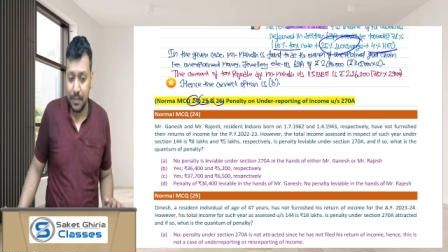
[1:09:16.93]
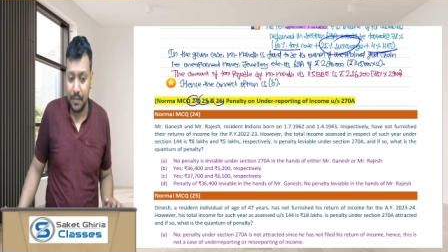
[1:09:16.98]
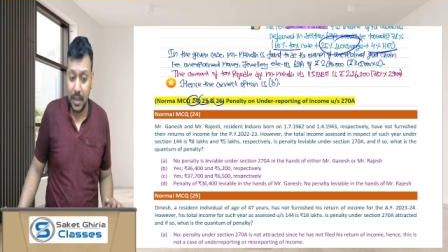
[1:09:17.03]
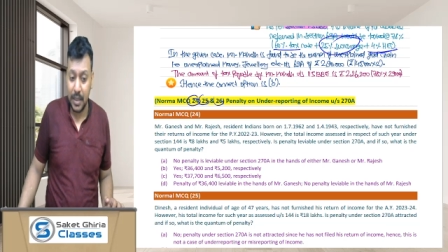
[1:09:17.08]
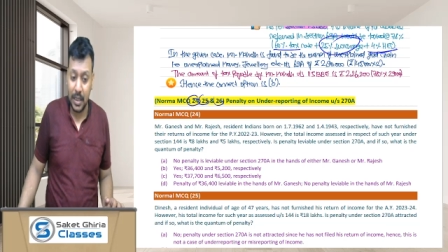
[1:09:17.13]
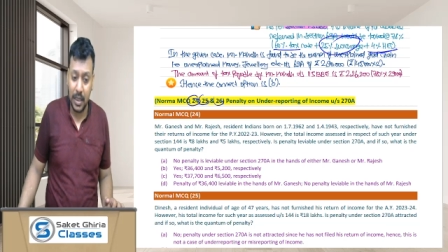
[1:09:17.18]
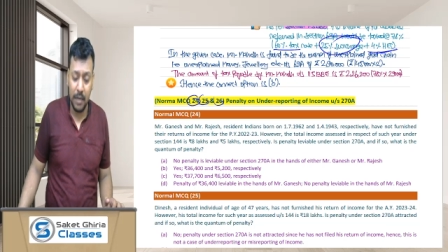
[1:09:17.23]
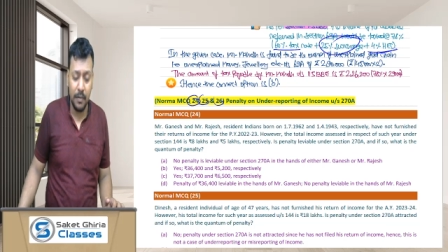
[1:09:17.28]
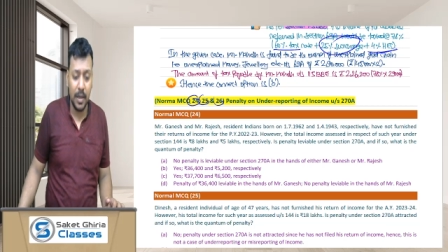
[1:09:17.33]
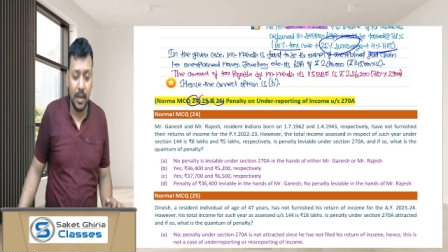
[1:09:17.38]

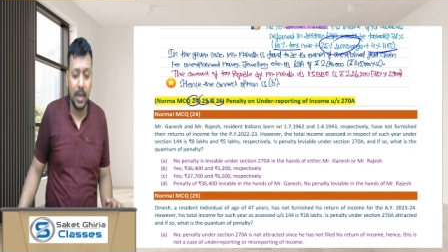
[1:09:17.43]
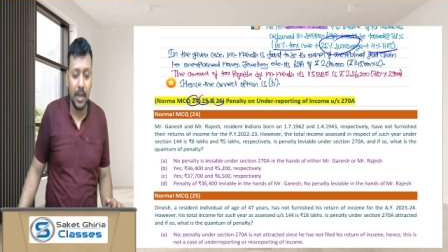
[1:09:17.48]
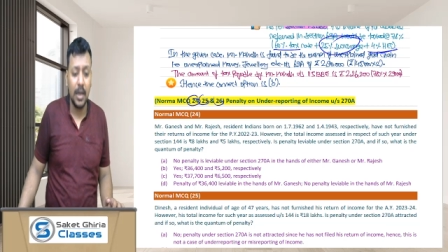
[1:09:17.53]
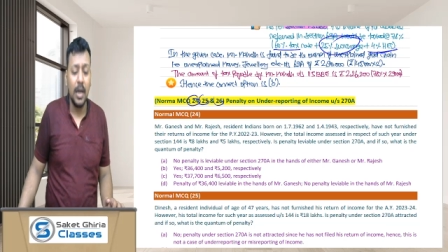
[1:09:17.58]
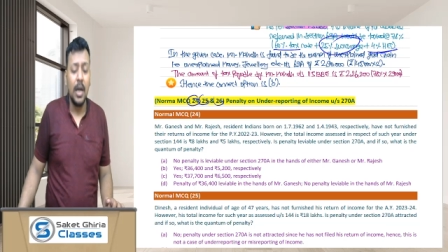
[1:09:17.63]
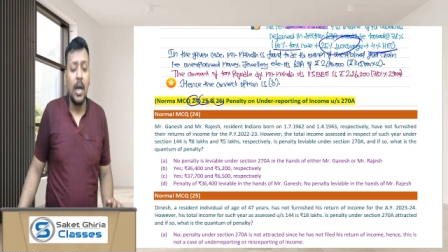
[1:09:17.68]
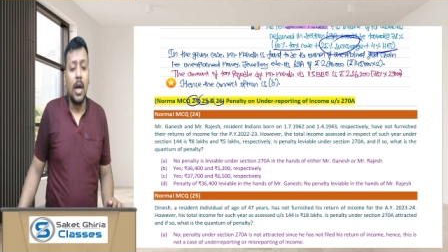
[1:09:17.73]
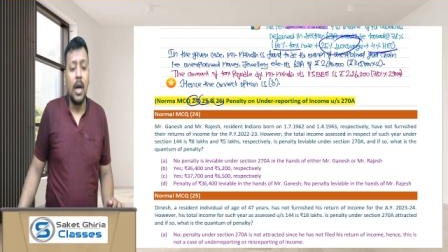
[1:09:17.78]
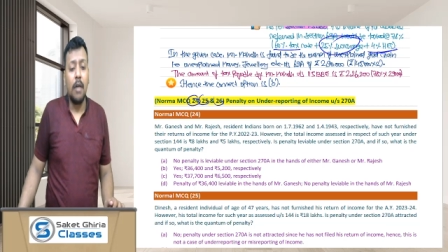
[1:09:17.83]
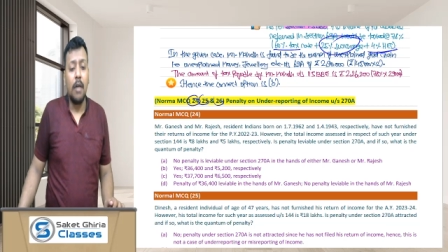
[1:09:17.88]
given,
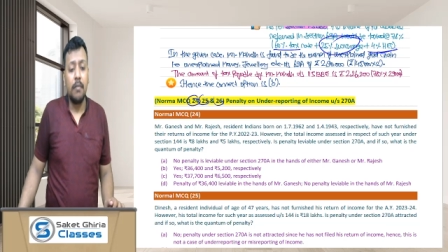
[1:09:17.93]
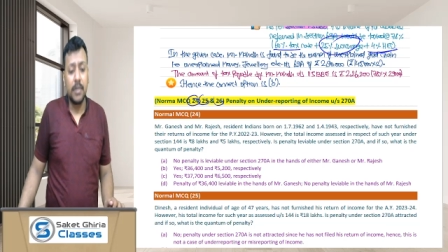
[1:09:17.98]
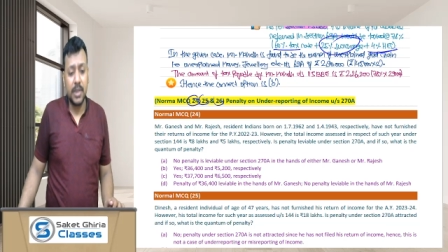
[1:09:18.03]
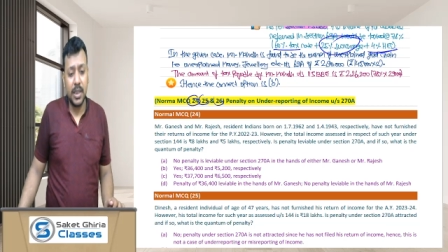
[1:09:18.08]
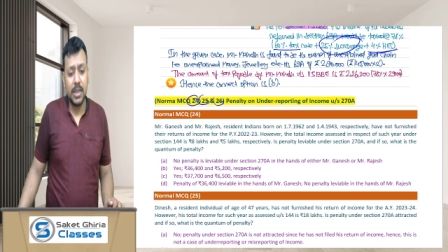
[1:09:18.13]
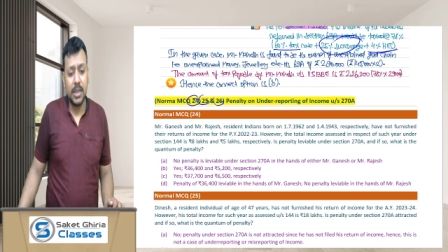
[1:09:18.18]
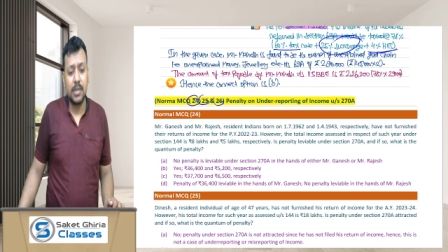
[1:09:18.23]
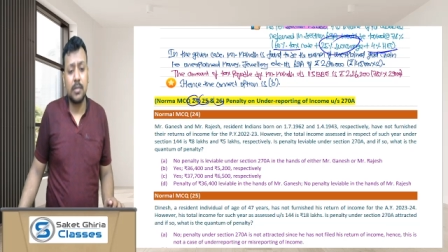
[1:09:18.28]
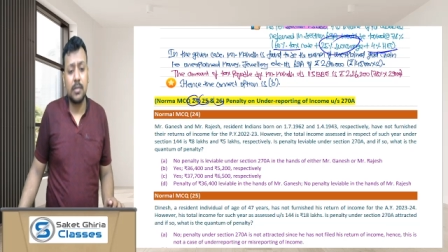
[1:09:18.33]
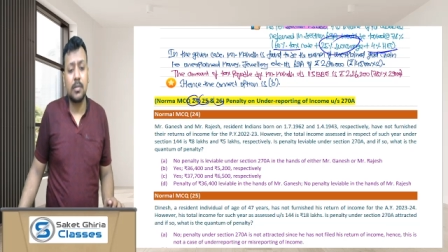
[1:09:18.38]
which
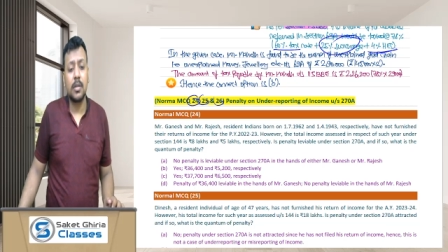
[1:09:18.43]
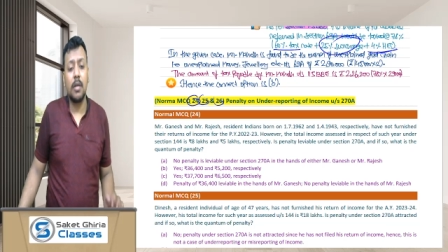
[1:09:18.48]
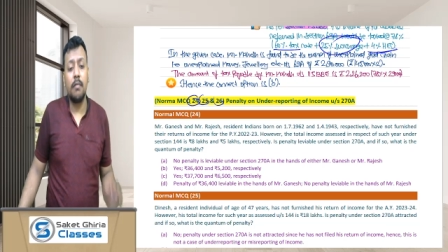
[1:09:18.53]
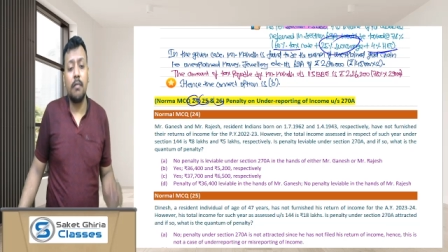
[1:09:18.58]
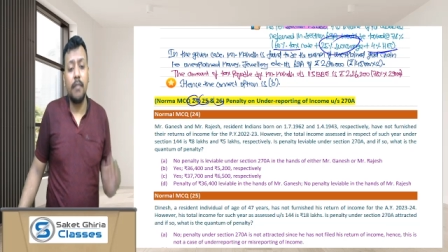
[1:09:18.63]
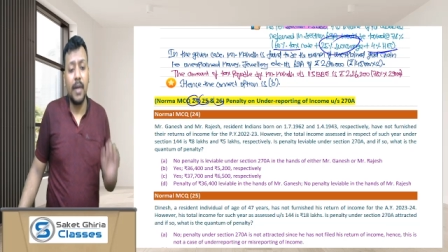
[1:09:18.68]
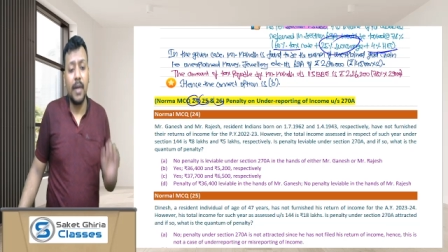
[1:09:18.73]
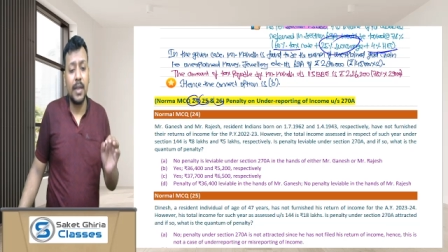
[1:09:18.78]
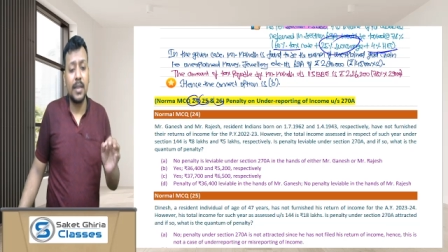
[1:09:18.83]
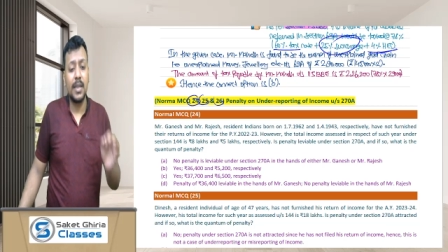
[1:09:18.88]
is
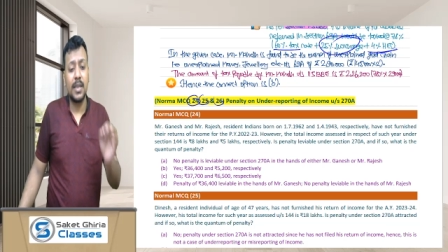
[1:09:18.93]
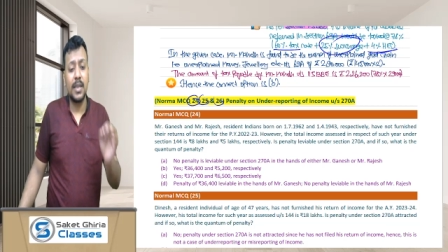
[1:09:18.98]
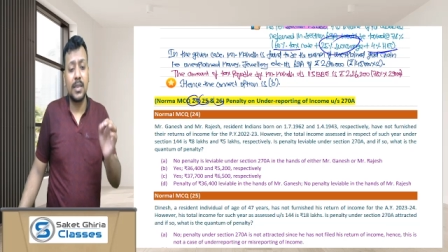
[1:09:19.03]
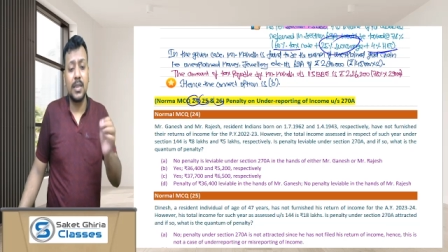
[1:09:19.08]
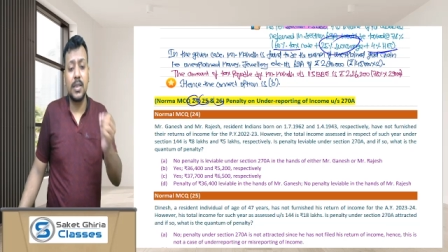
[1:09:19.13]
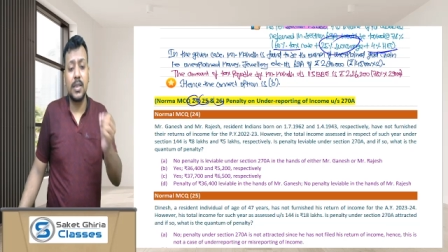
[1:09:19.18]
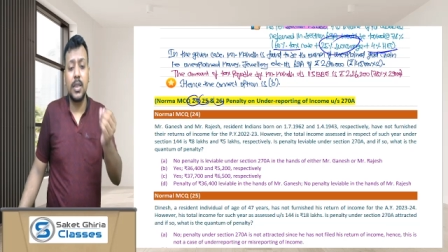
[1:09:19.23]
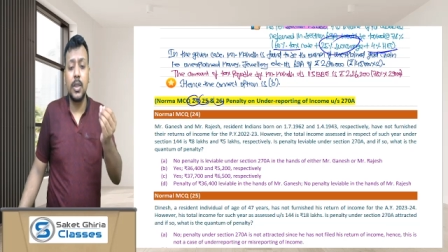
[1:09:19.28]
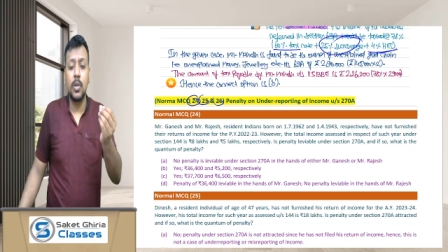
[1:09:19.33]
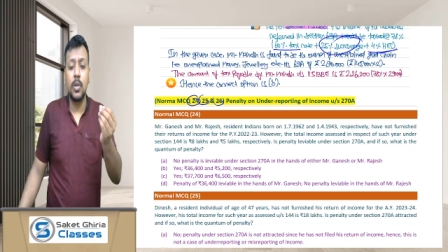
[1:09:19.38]
when the
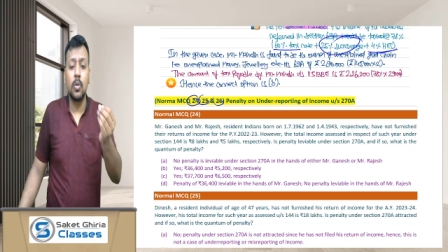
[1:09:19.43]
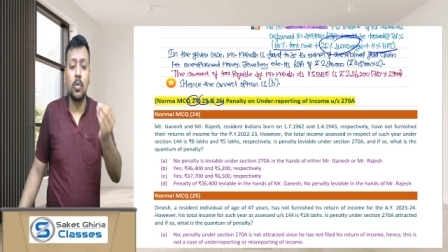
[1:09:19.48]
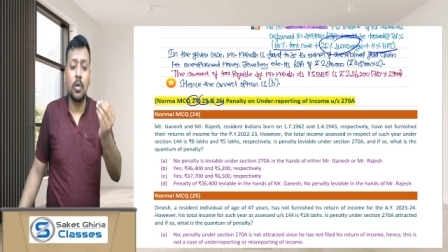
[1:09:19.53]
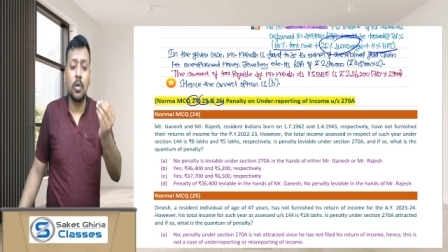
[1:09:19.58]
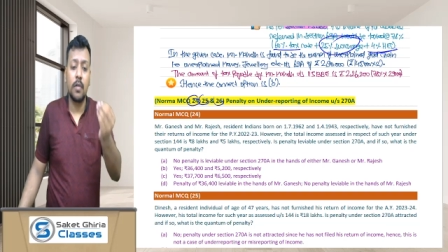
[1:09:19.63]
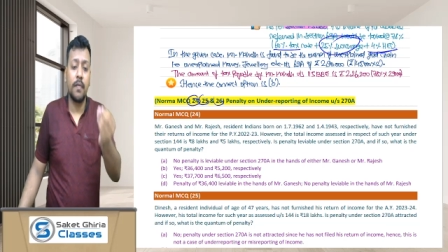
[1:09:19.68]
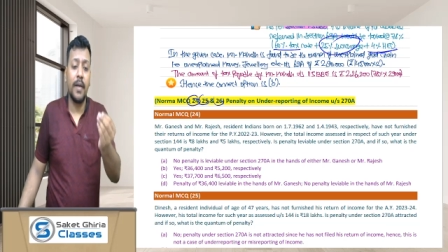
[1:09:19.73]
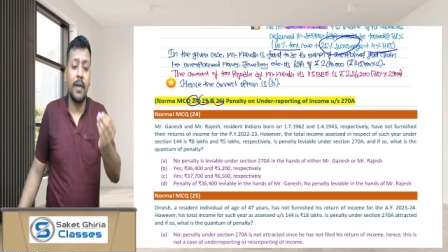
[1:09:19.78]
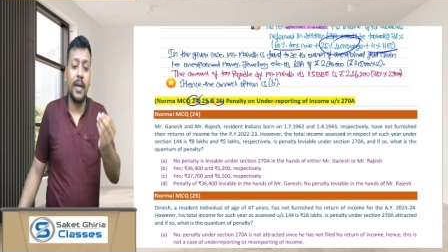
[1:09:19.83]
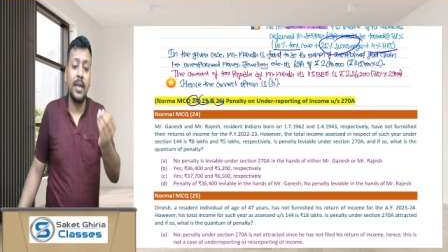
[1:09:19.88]
assessee do not
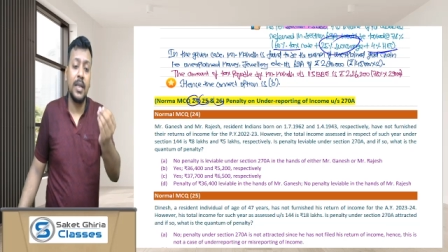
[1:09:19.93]
file